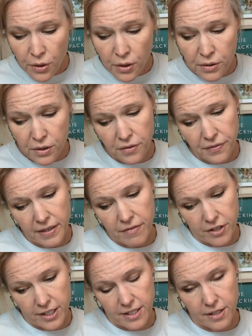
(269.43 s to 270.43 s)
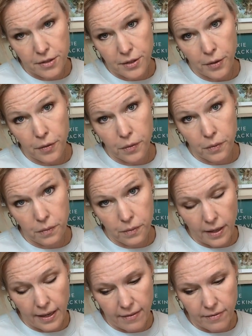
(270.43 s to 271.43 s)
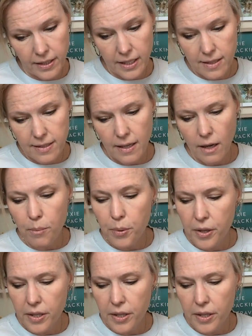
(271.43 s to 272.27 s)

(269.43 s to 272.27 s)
So those are favorites. So I have links that I'll